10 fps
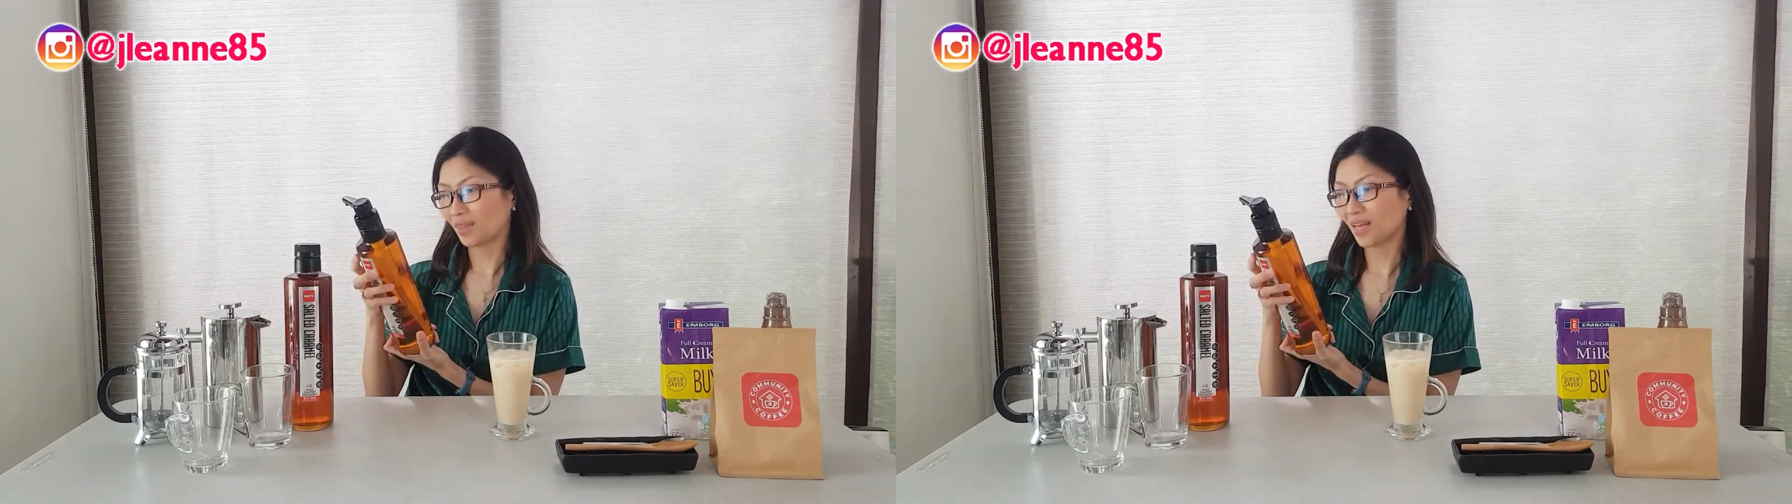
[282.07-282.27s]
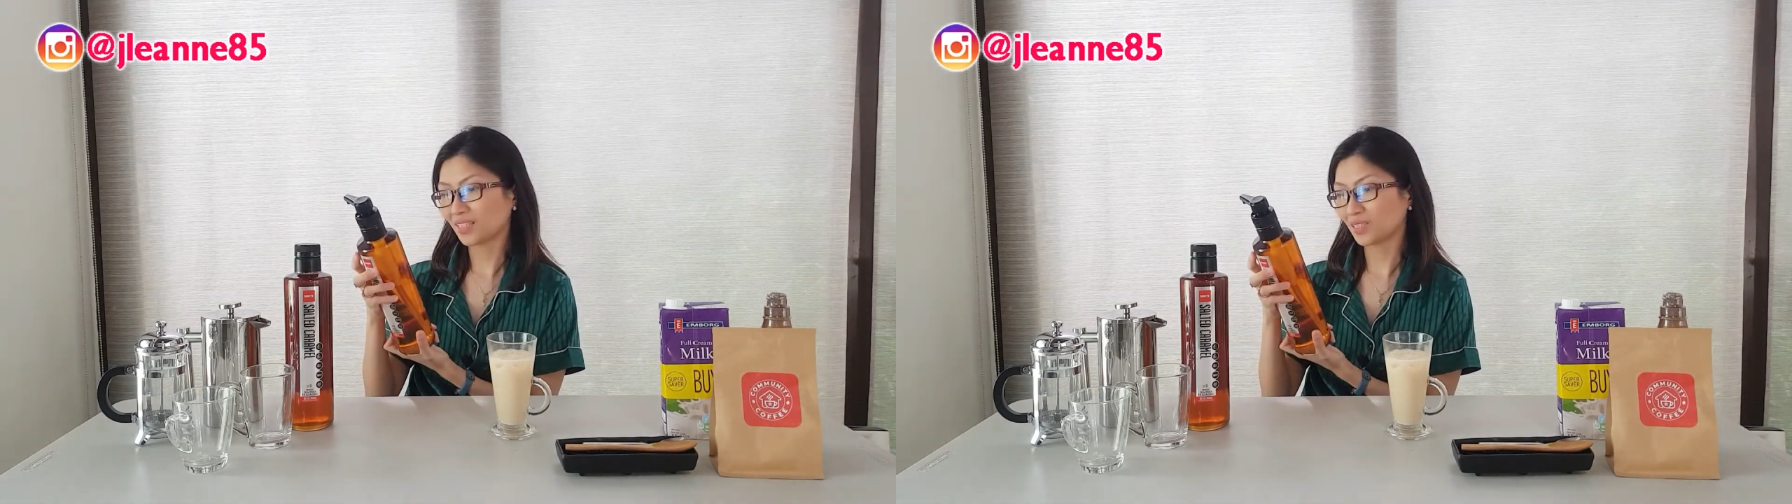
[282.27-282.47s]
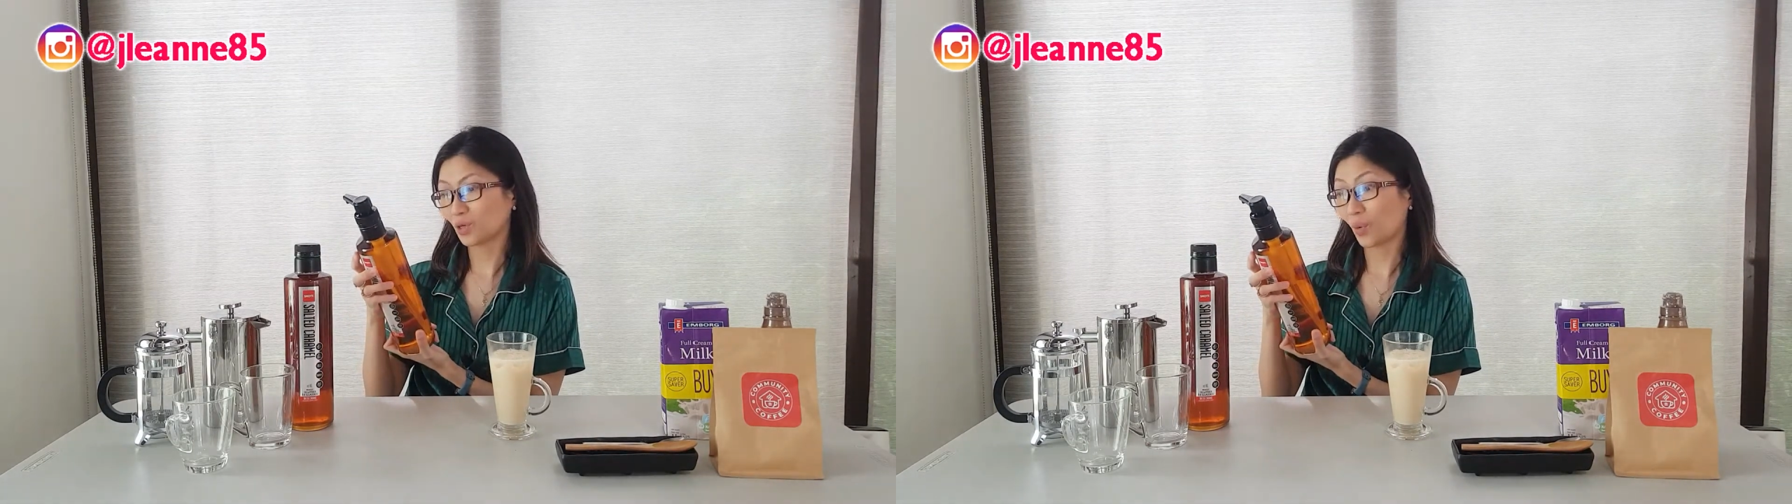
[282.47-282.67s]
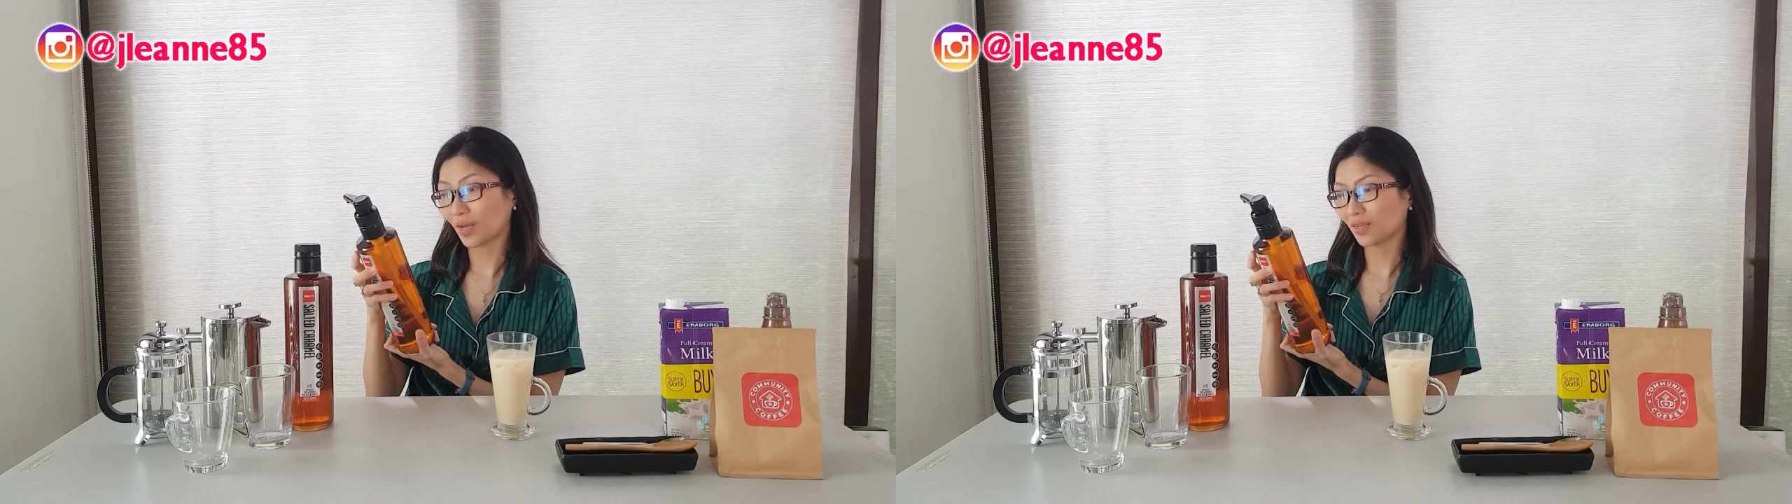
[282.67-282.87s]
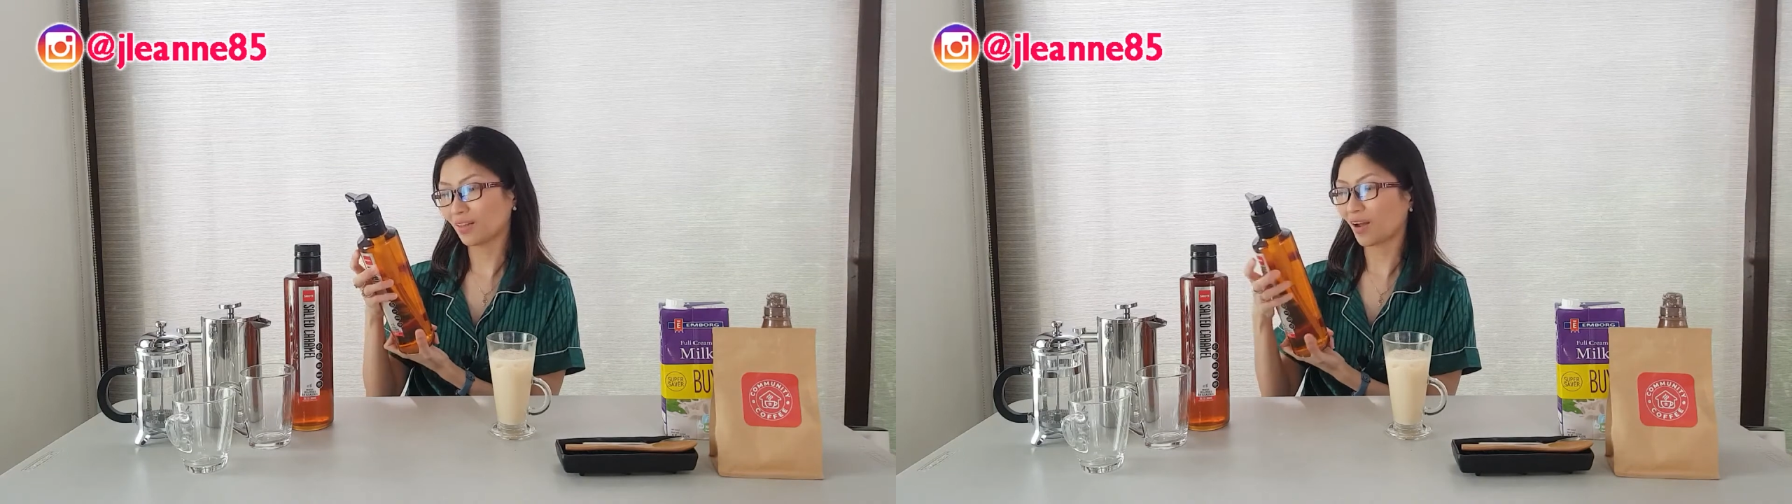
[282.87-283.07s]
That's
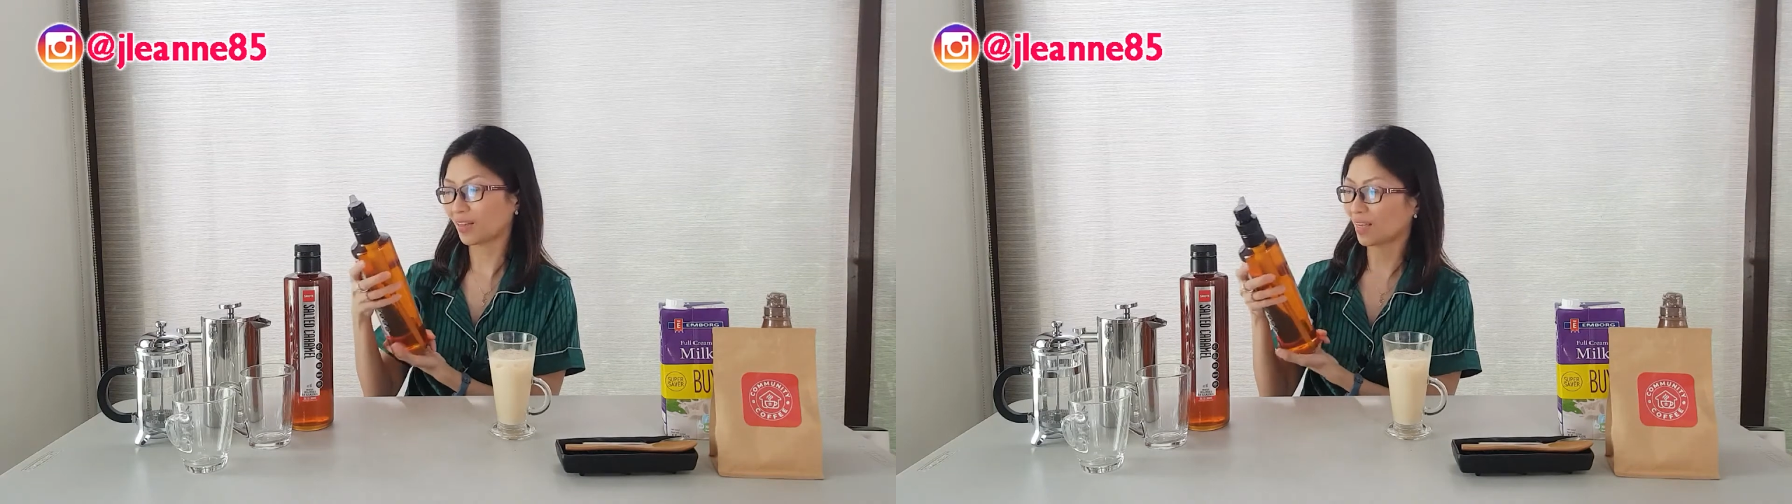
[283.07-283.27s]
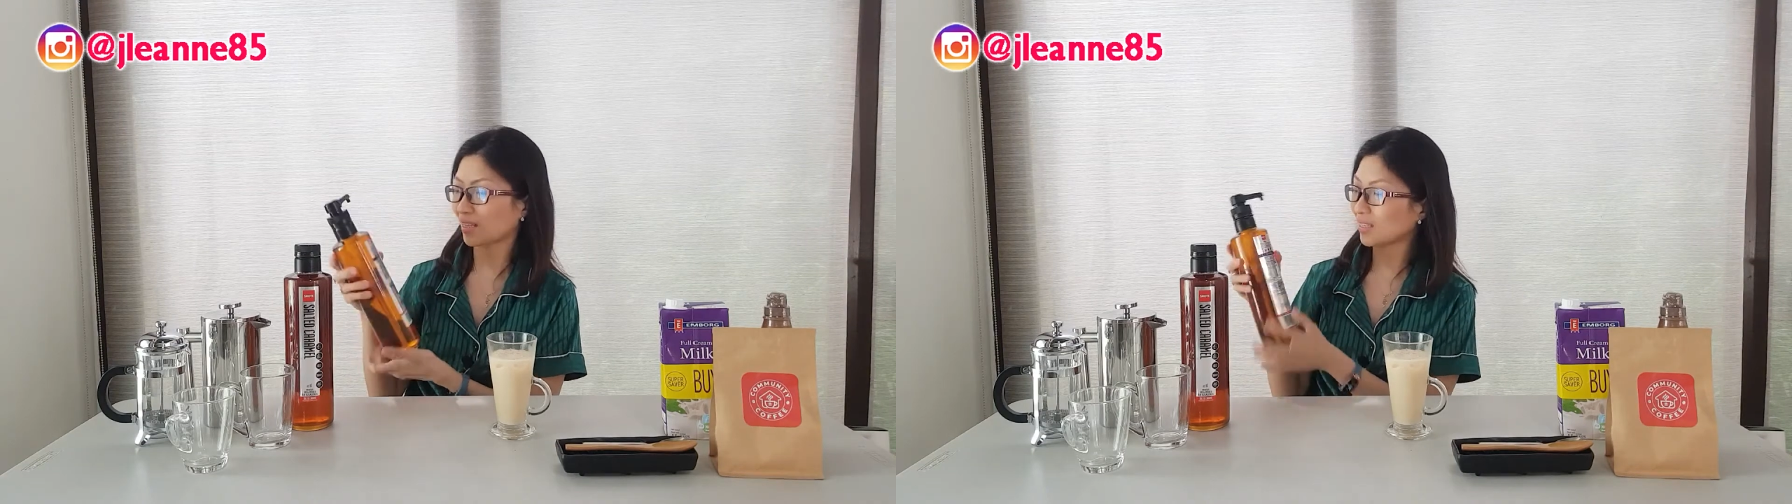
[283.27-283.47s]
quite a lot. Yan.